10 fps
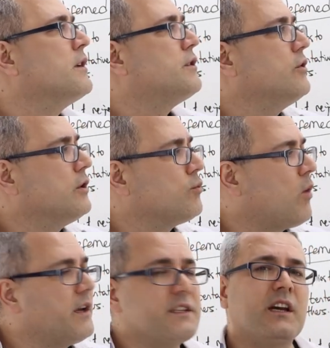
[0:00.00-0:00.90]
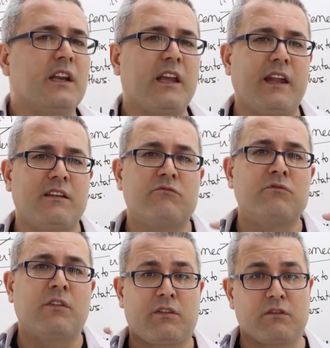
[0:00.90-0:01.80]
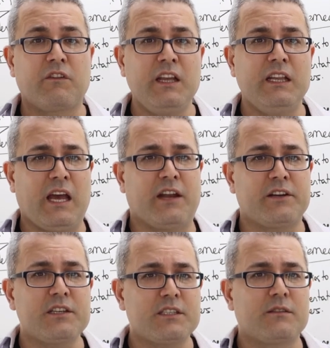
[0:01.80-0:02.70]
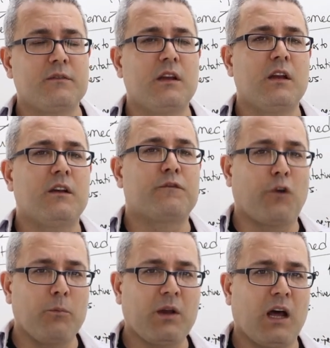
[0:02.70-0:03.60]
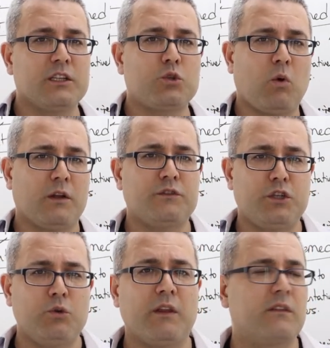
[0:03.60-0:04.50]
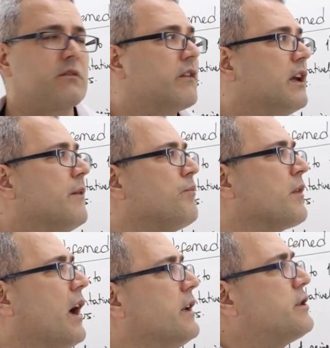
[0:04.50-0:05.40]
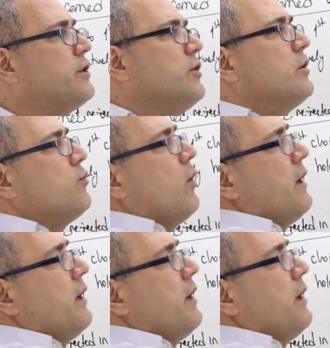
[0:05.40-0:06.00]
Student one is going to get three letters from college one, two, and three. And student